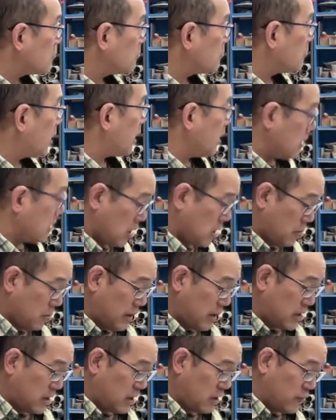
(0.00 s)
right?
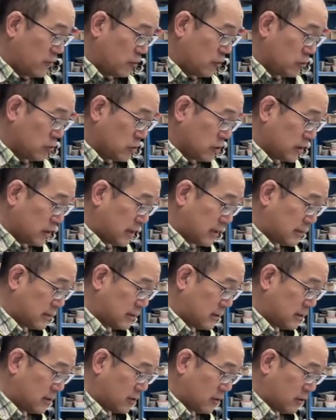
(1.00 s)
But if you look at
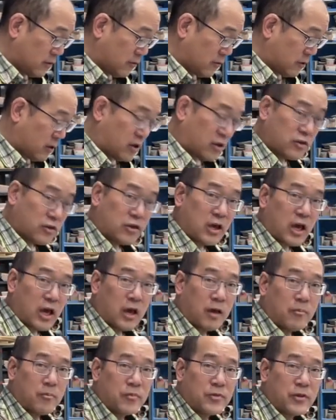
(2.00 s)
this overall
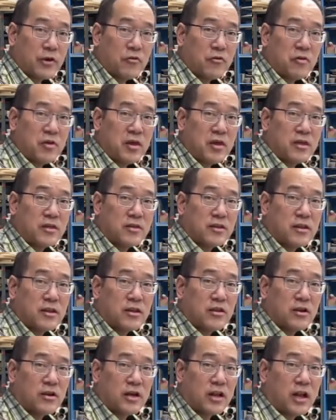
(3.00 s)
shape, there
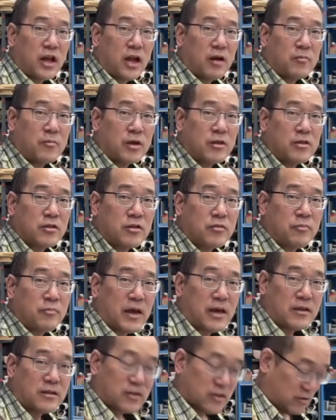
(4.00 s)
isn't, look at how much
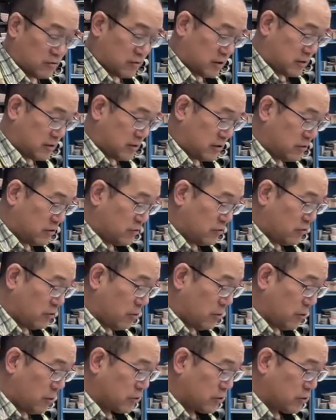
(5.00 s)
space there is there. There's
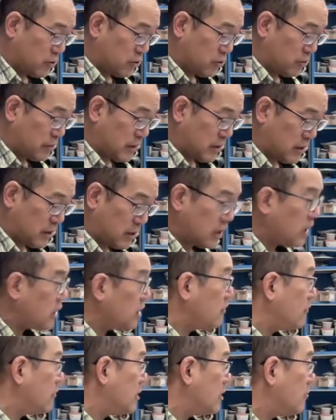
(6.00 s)
almost no space. I can't
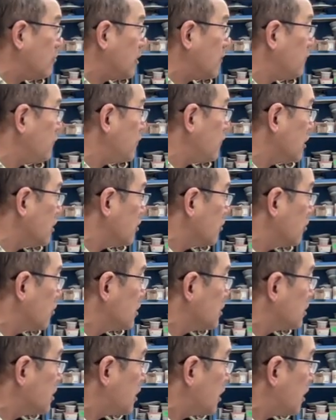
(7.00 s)
even get my finger
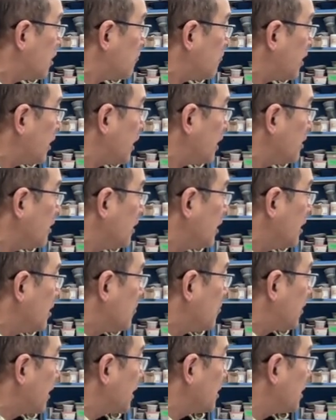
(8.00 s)
in there, right?
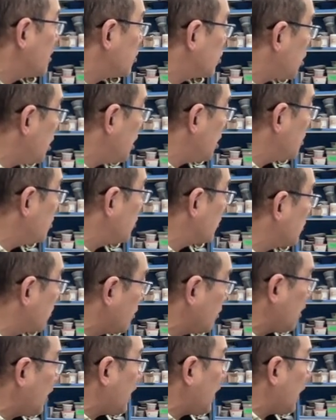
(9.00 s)
But it changes
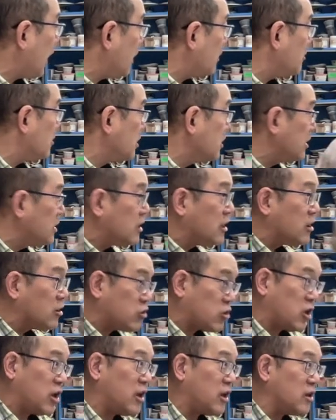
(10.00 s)
a lot. Little
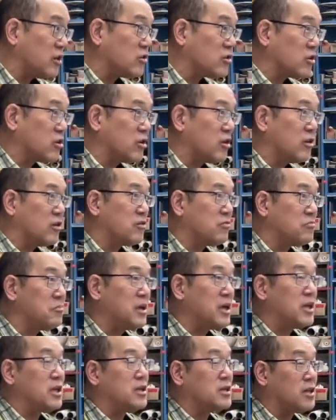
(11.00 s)
changes
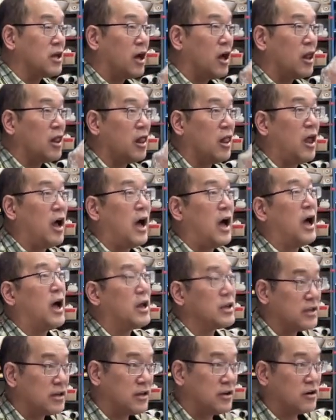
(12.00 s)
mean a
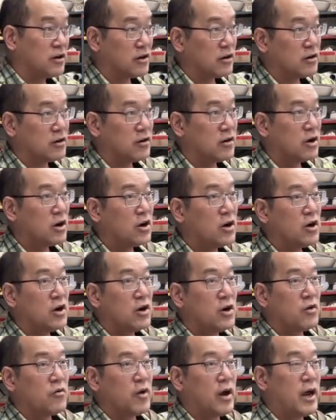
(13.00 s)
lot here,
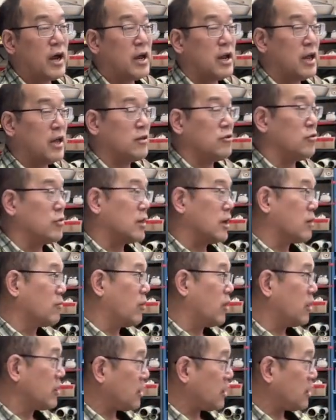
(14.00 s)
right? And you think, well,